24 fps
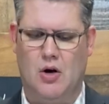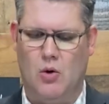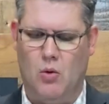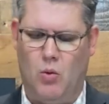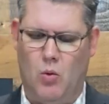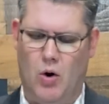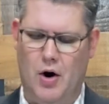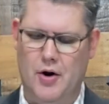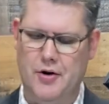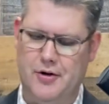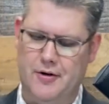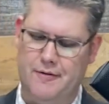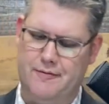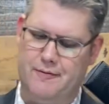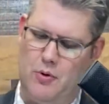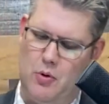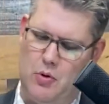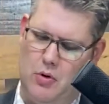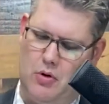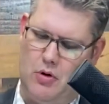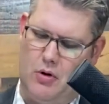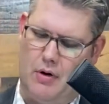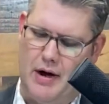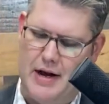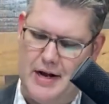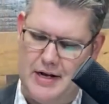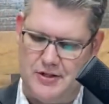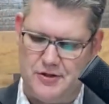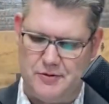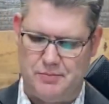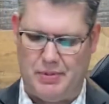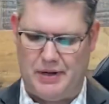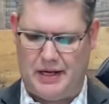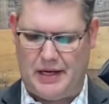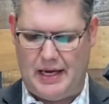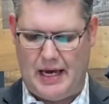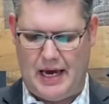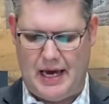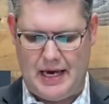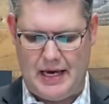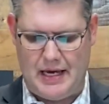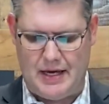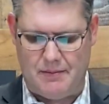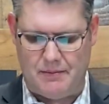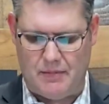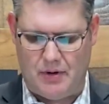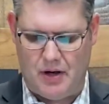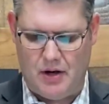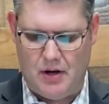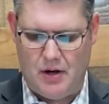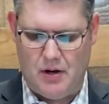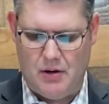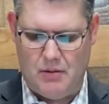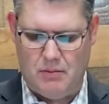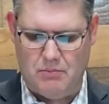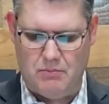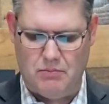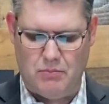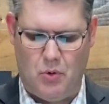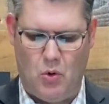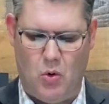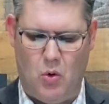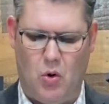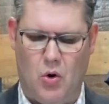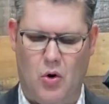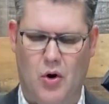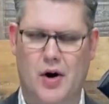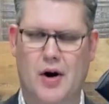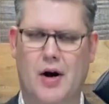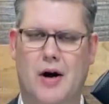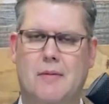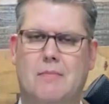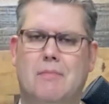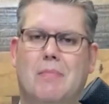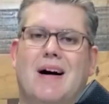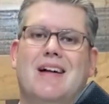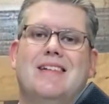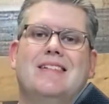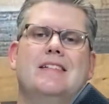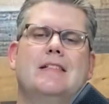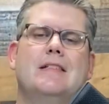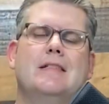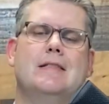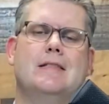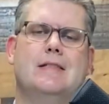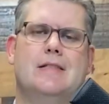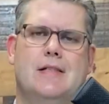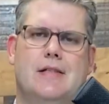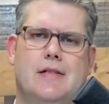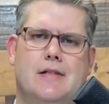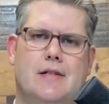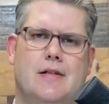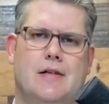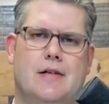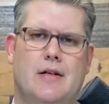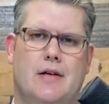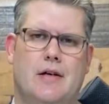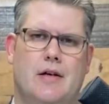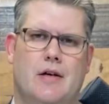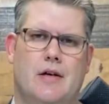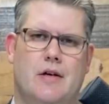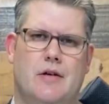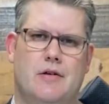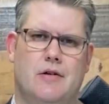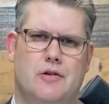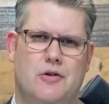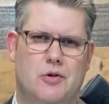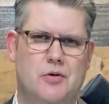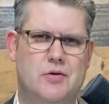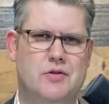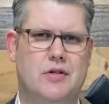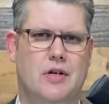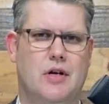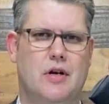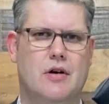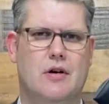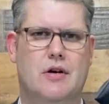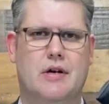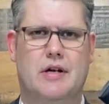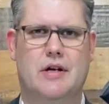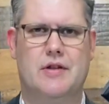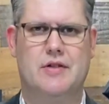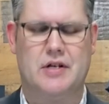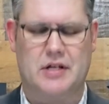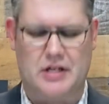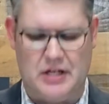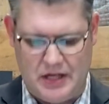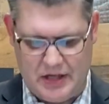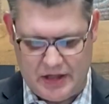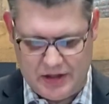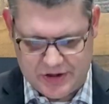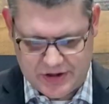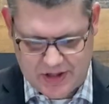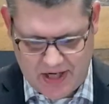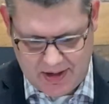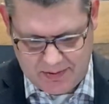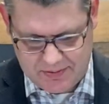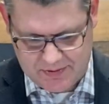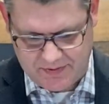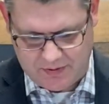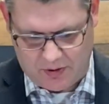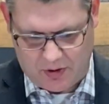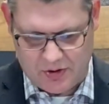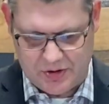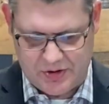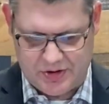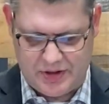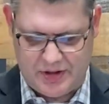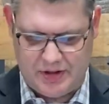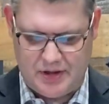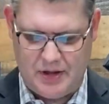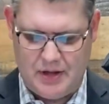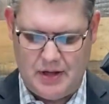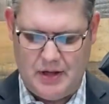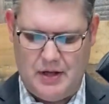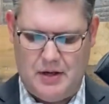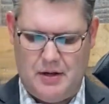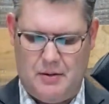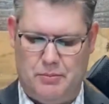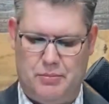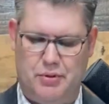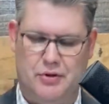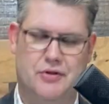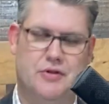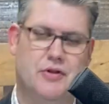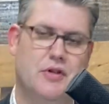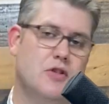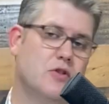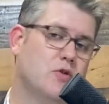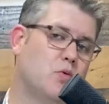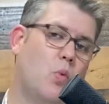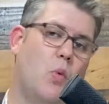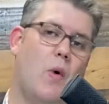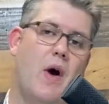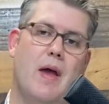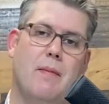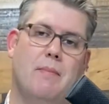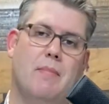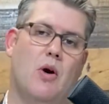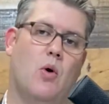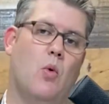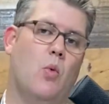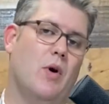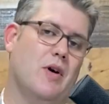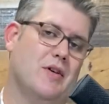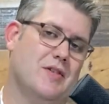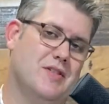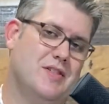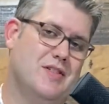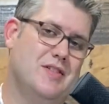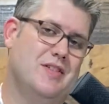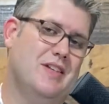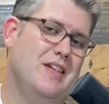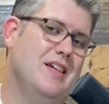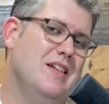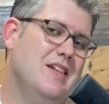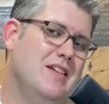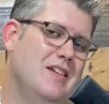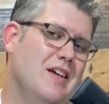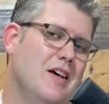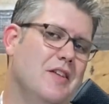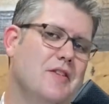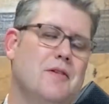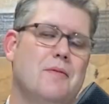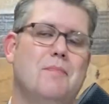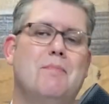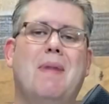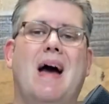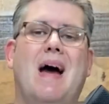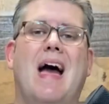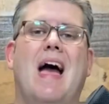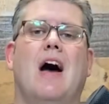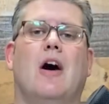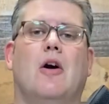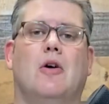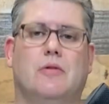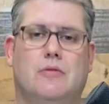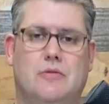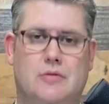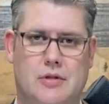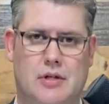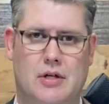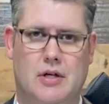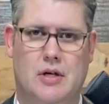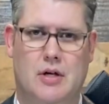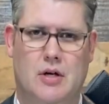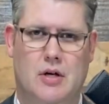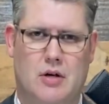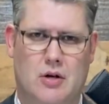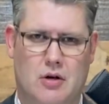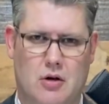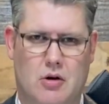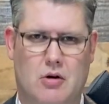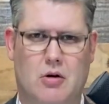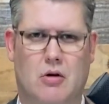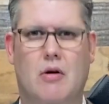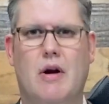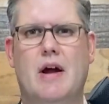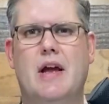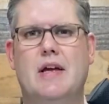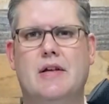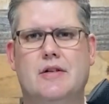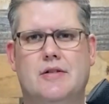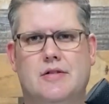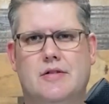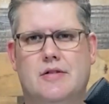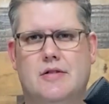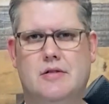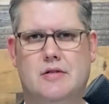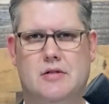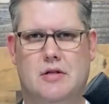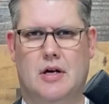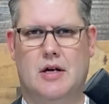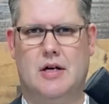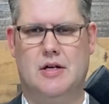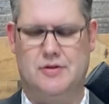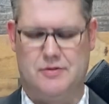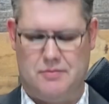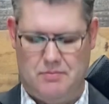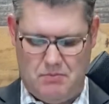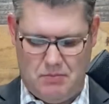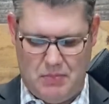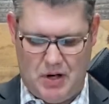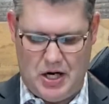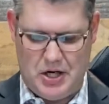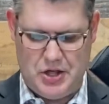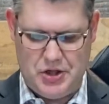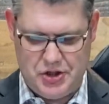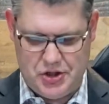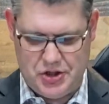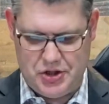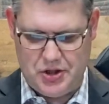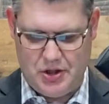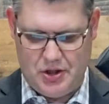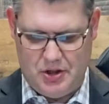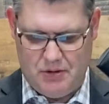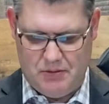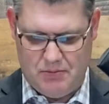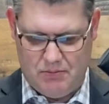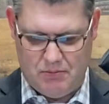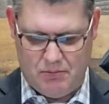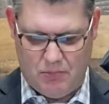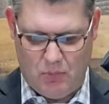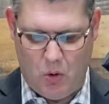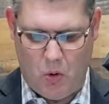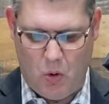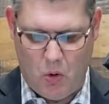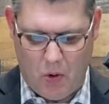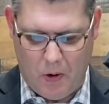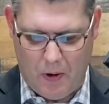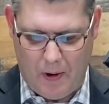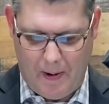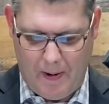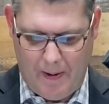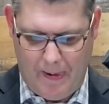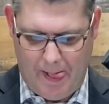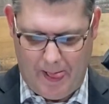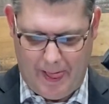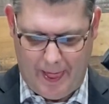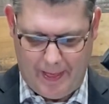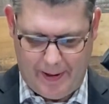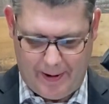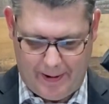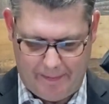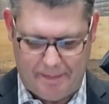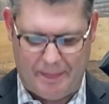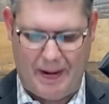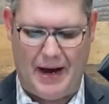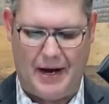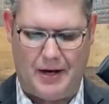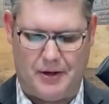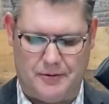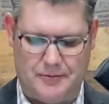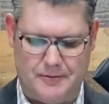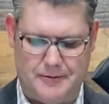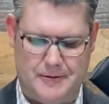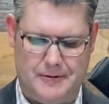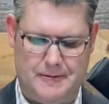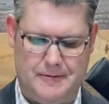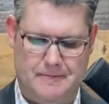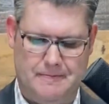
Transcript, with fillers: wonderful grace became more abundant. You're used to hearing it the King James Version put this way, But where sin doth abound, grace does much more abound.